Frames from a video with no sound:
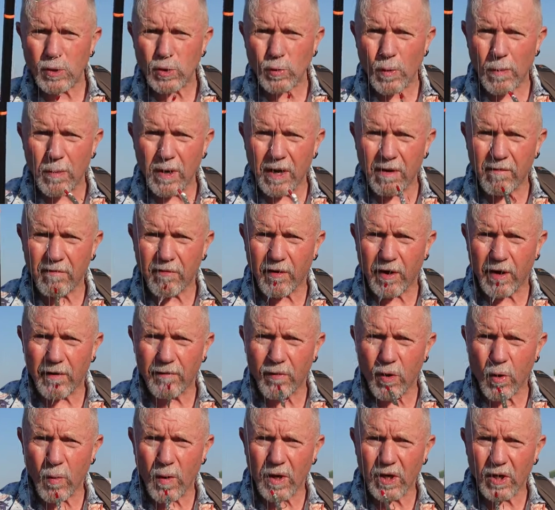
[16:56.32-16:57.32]
swimming in front of
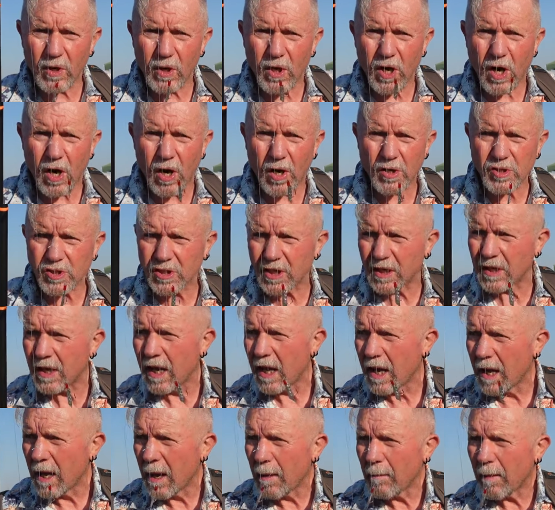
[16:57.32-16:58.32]
you when you're casting.
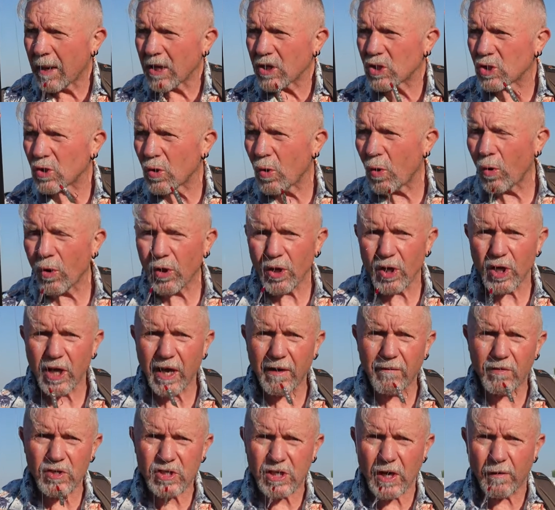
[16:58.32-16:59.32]
Make sure that you
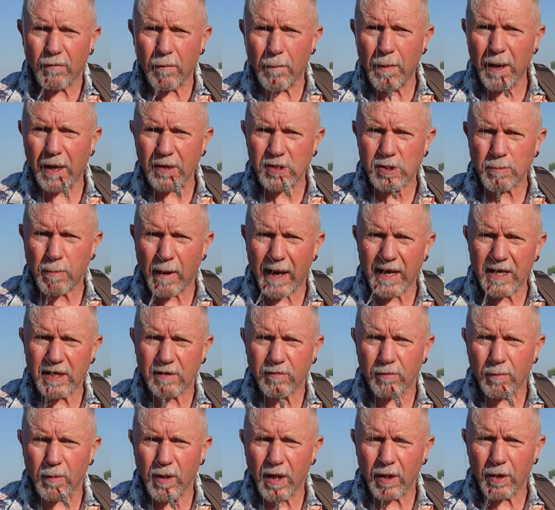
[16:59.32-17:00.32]
give yourself a bit of space
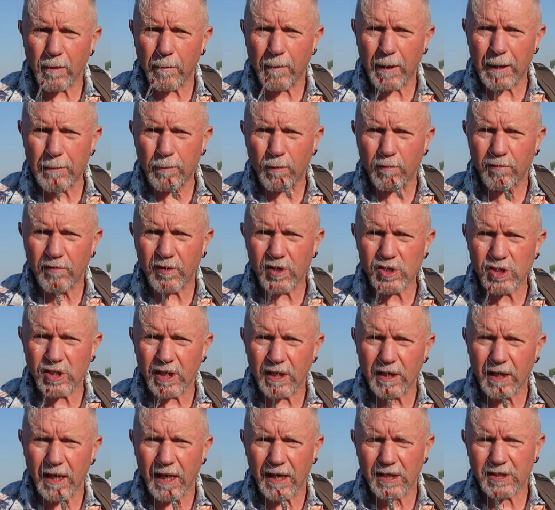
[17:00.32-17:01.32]
from the other people
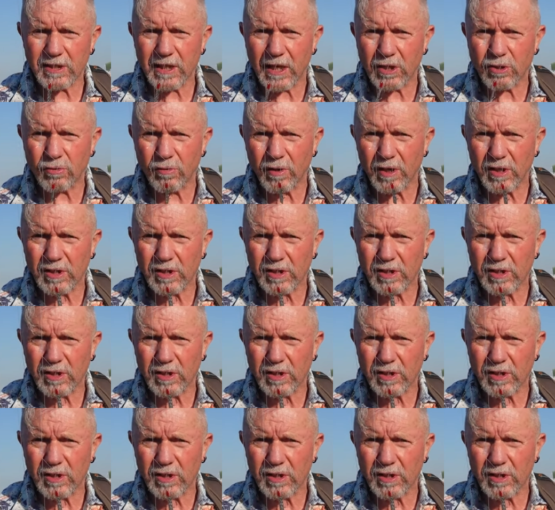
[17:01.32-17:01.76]
fishing, etc,